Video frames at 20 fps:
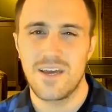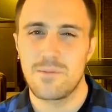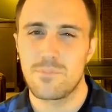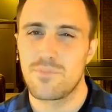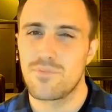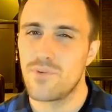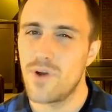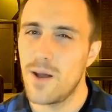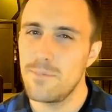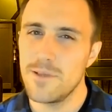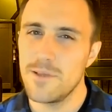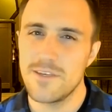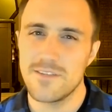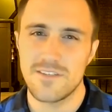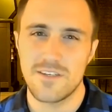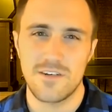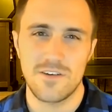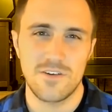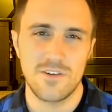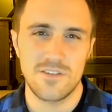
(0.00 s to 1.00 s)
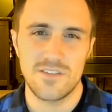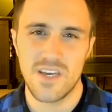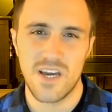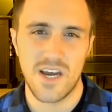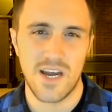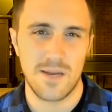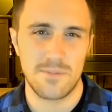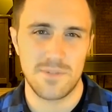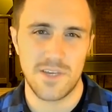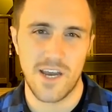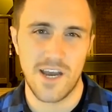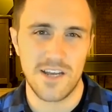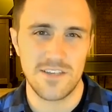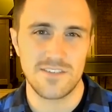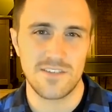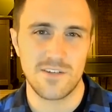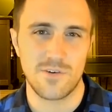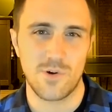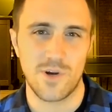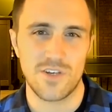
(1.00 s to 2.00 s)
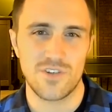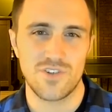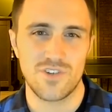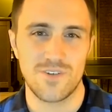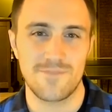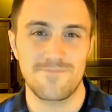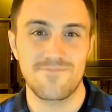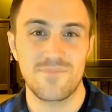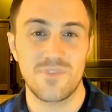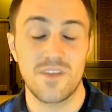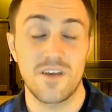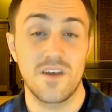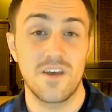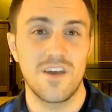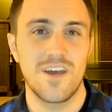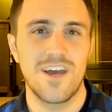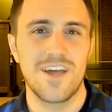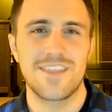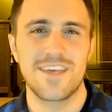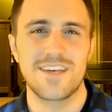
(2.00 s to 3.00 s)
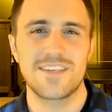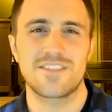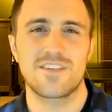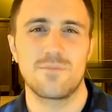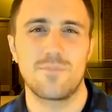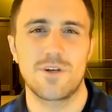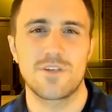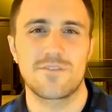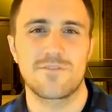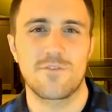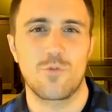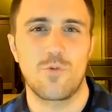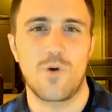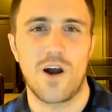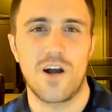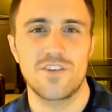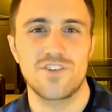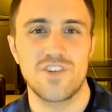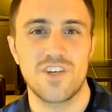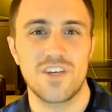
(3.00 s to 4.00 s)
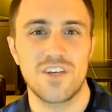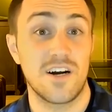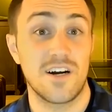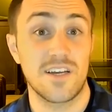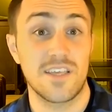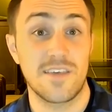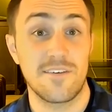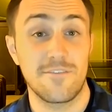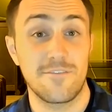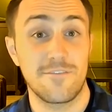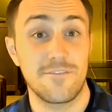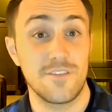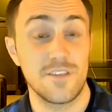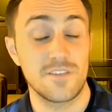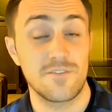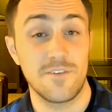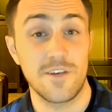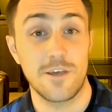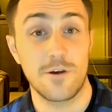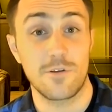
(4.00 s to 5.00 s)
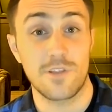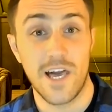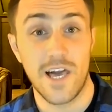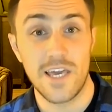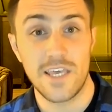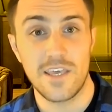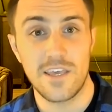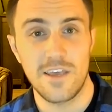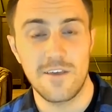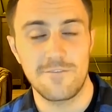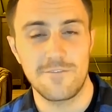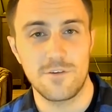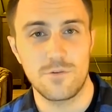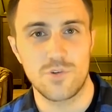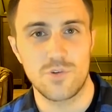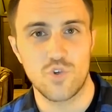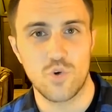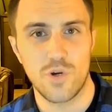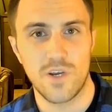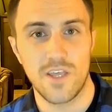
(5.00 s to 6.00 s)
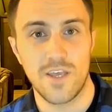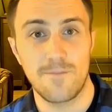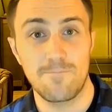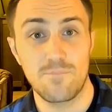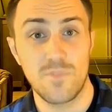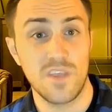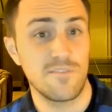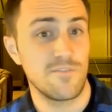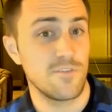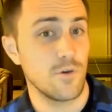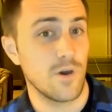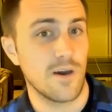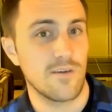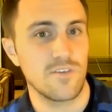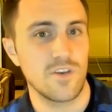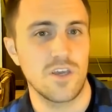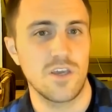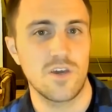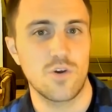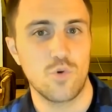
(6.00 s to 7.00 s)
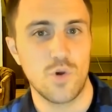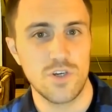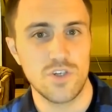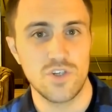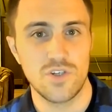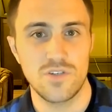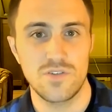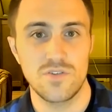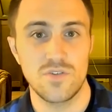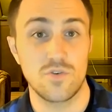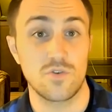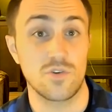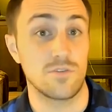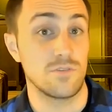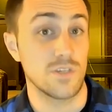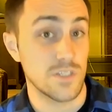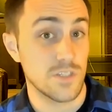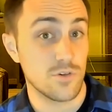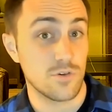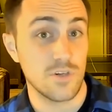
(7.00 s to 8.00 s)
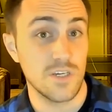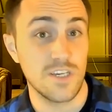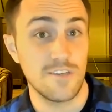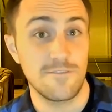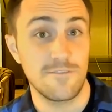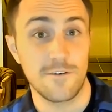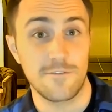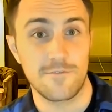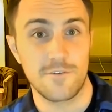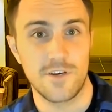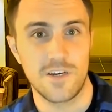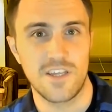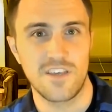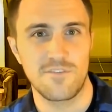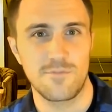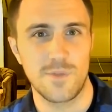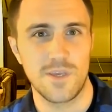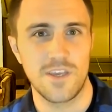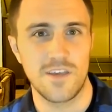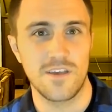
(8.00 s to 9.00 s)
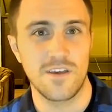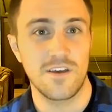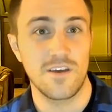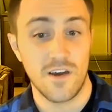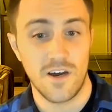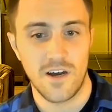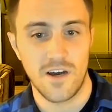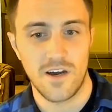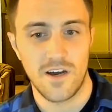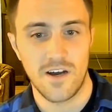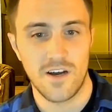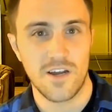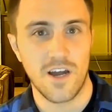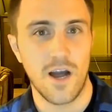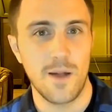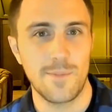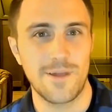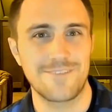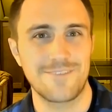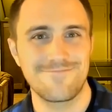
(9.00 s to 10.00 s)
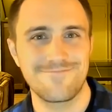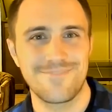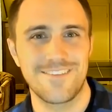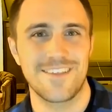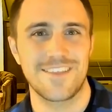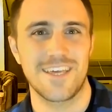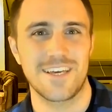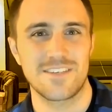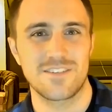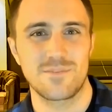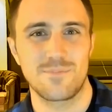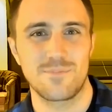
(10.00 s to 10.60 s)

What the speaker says: probably isn't a good time to ask the question. Thanks so much for watching. Give this video a like if you enjoyed it. If you have any questions or you disagree, feel free to give me a comment. Thanks so